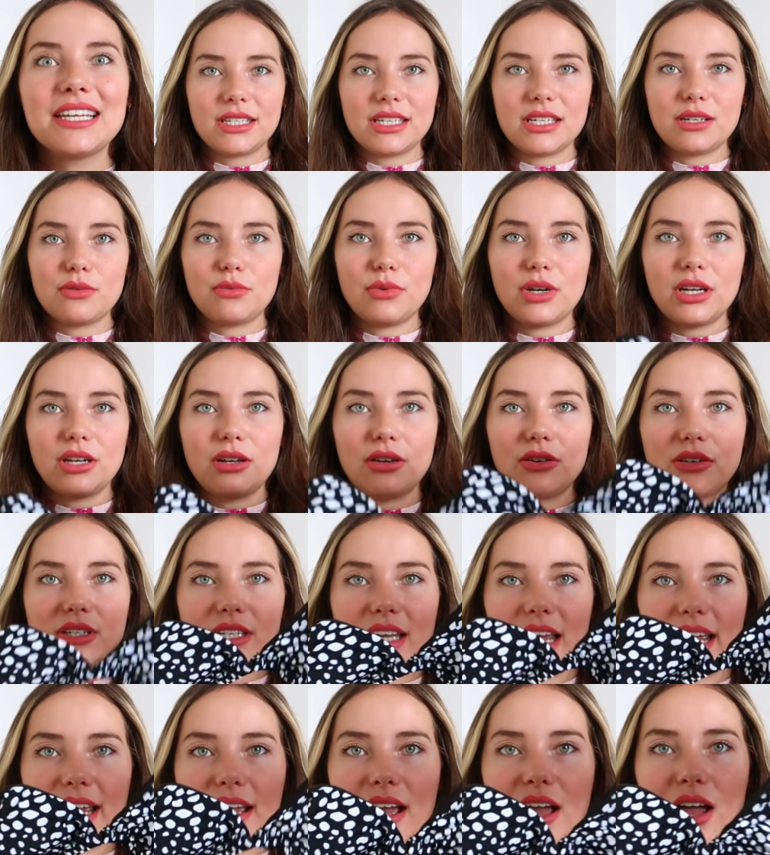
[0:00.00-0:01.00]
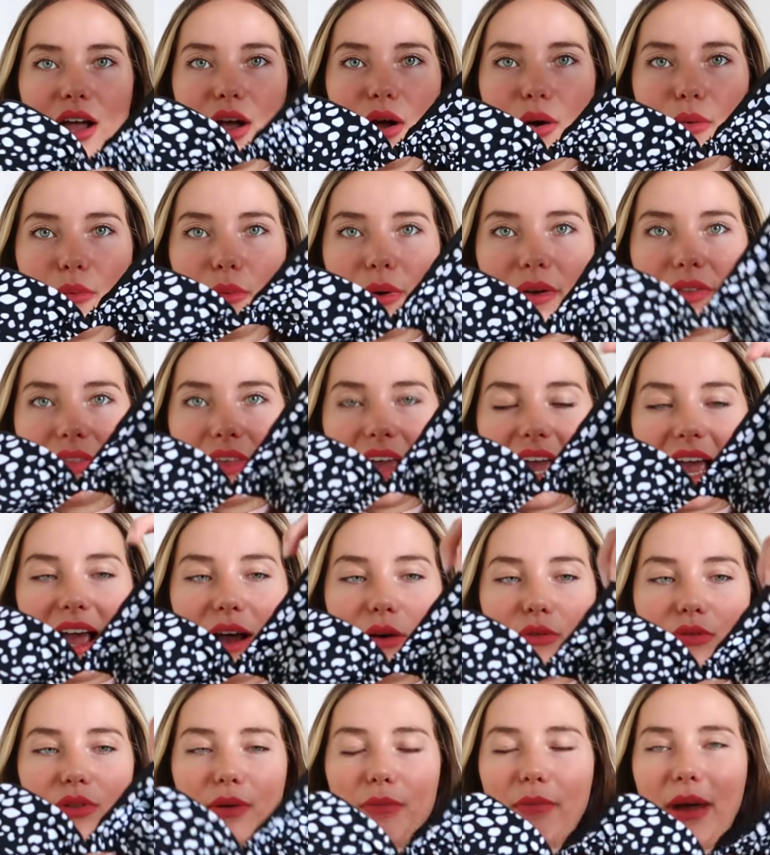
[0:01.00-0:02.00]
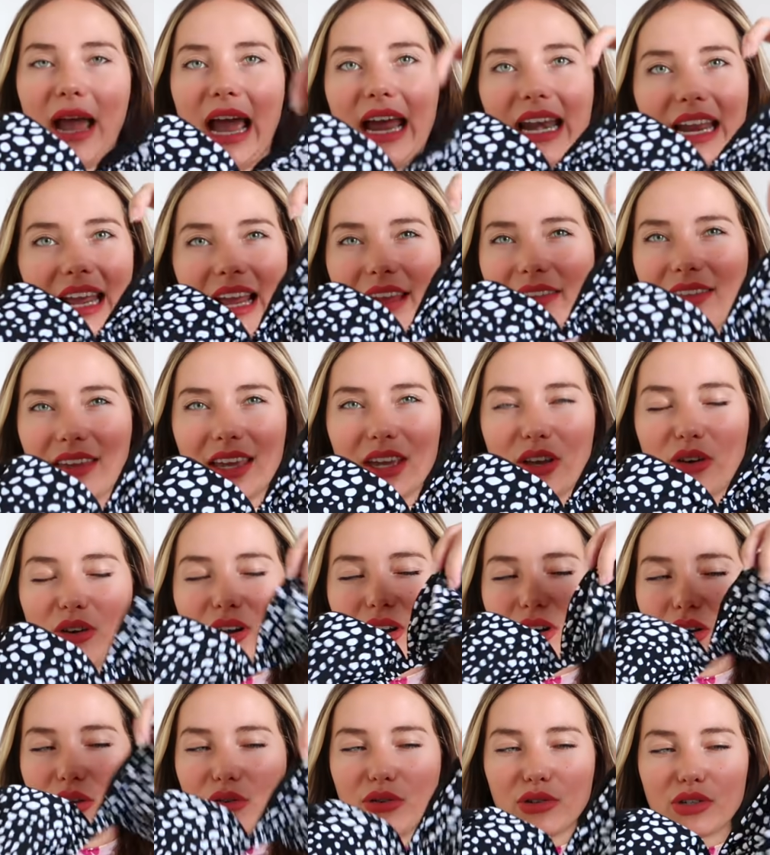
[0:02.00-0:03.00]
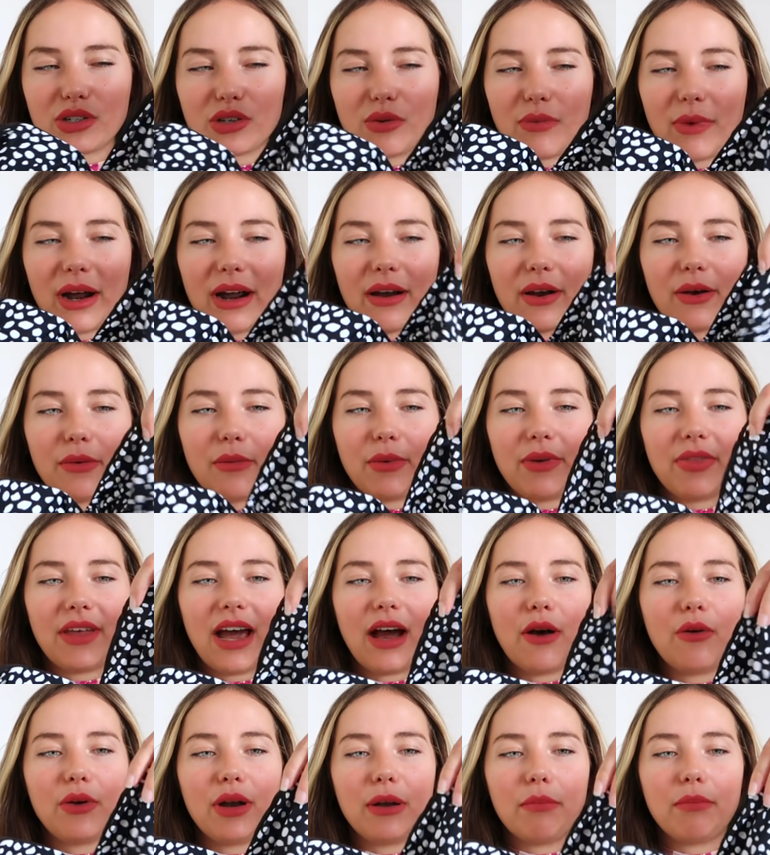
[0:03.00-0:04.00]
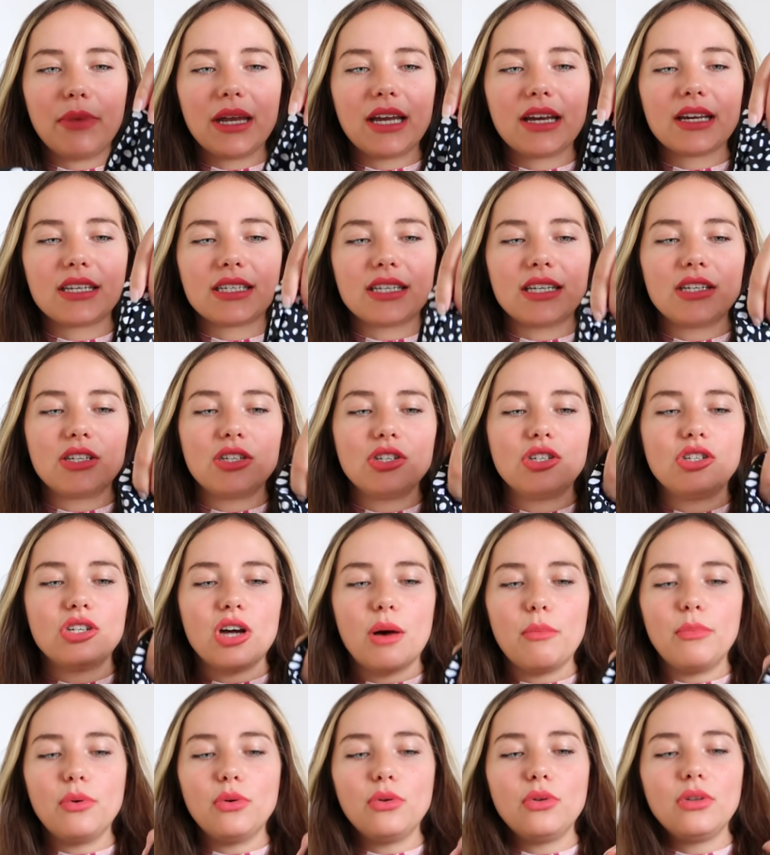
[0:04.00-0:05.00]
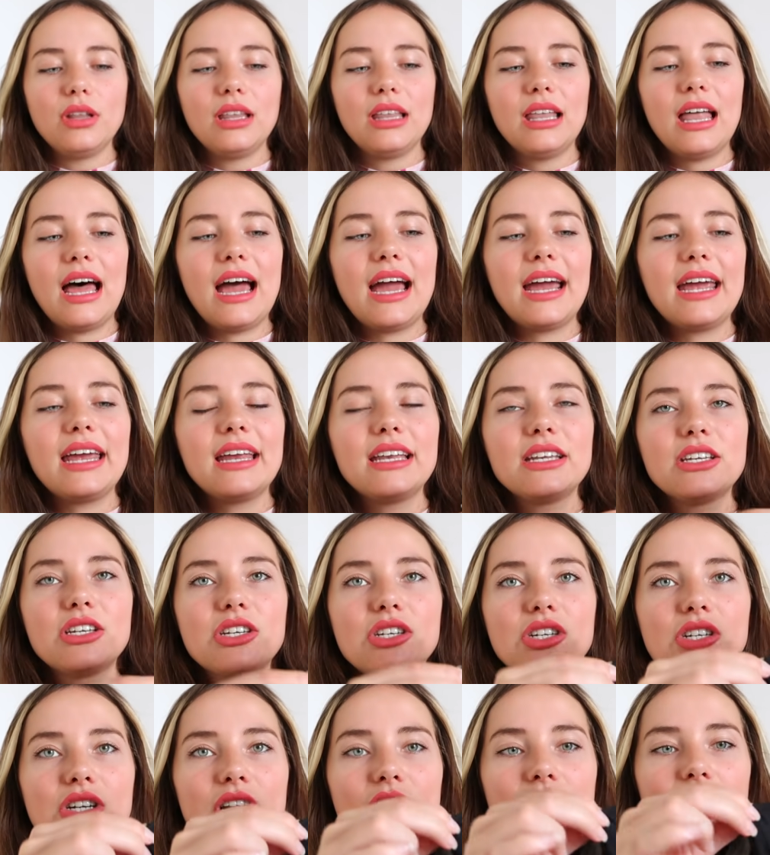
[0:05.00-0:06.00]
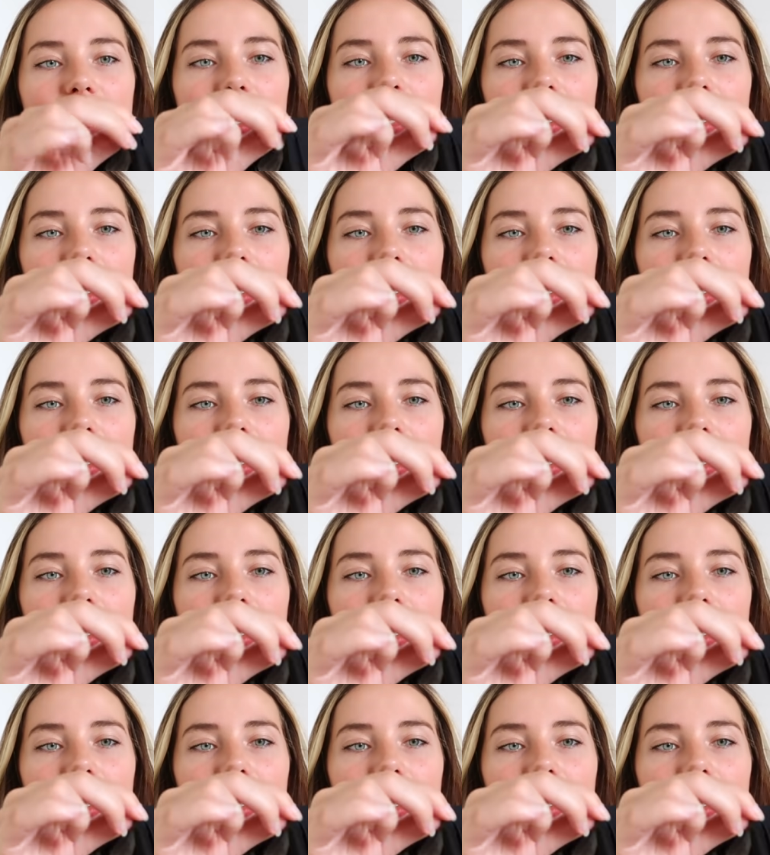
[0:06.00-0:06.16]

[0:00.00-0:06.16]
This is what it looks like without the padding. I think you can also wear it without it because it's double lined.